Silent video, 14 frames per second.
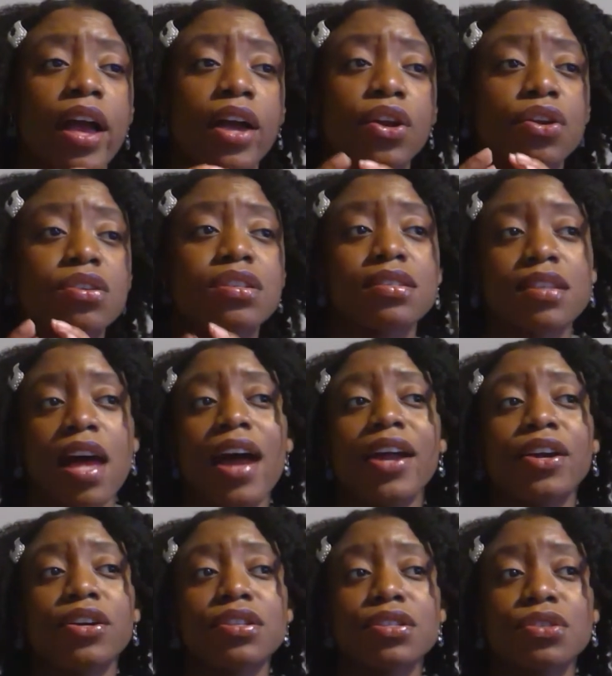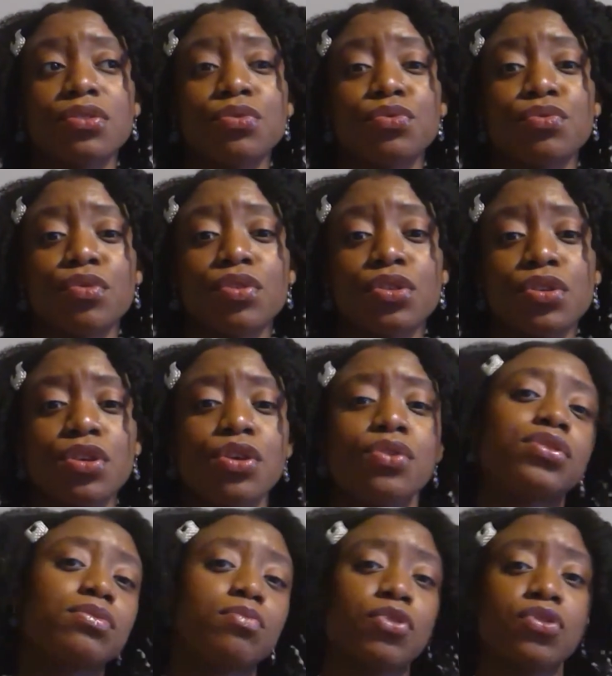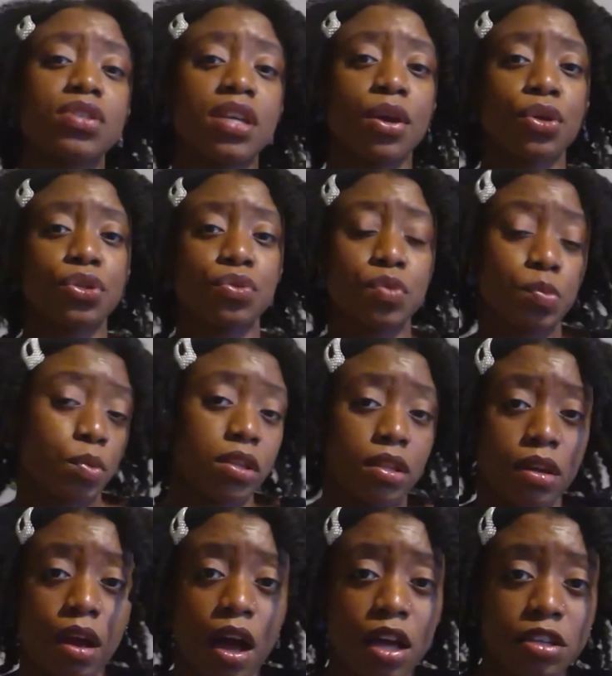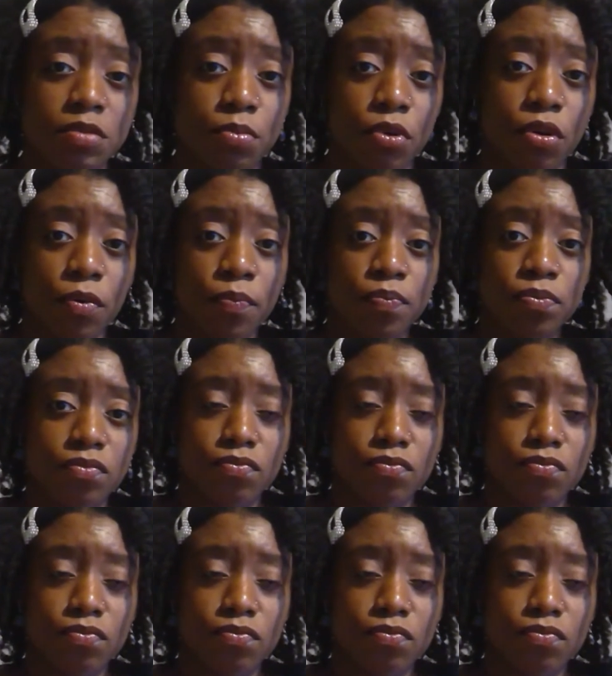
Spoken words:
and her desire to use music to spread the gospel.